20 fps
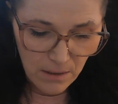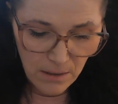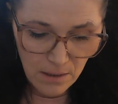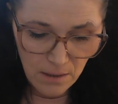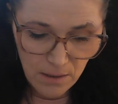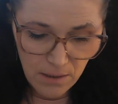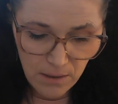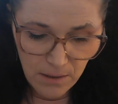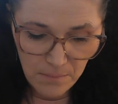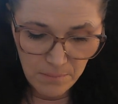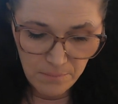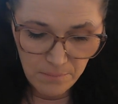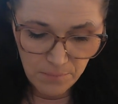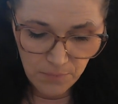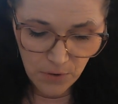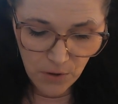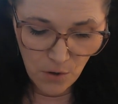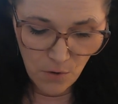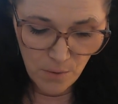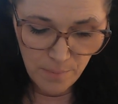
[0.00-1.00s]
um,
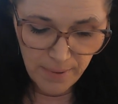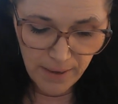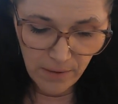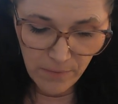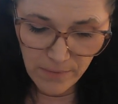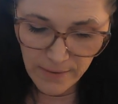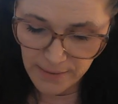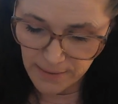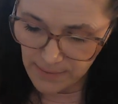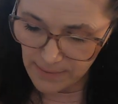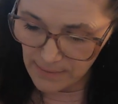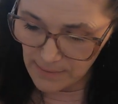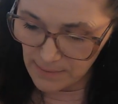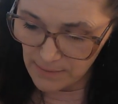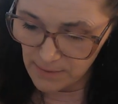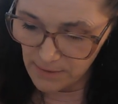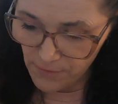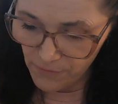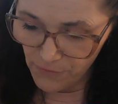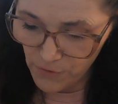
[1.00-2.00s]
go about things in
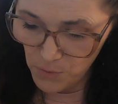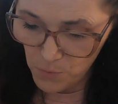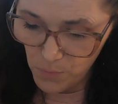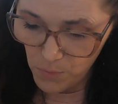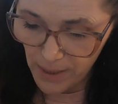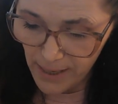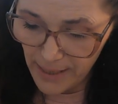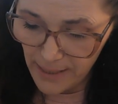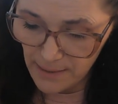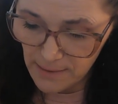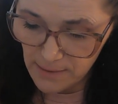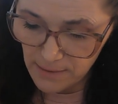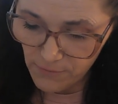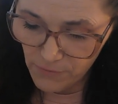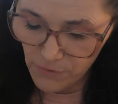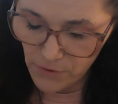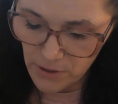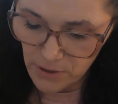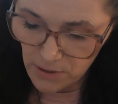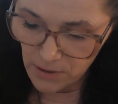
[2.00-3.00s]
a different way, a
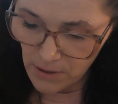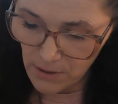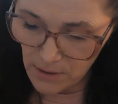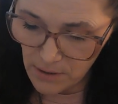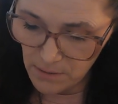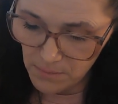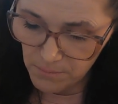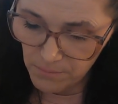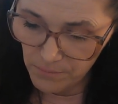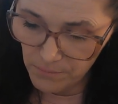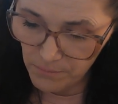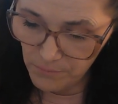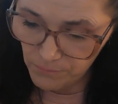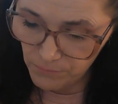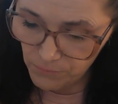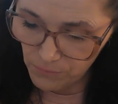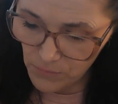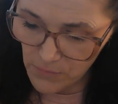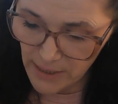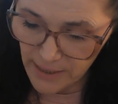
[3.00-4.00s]
different, um,
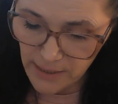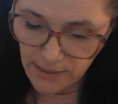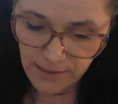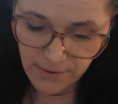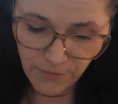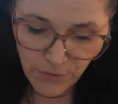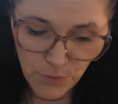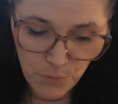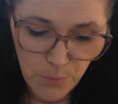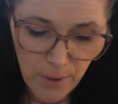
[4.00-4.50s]
take a different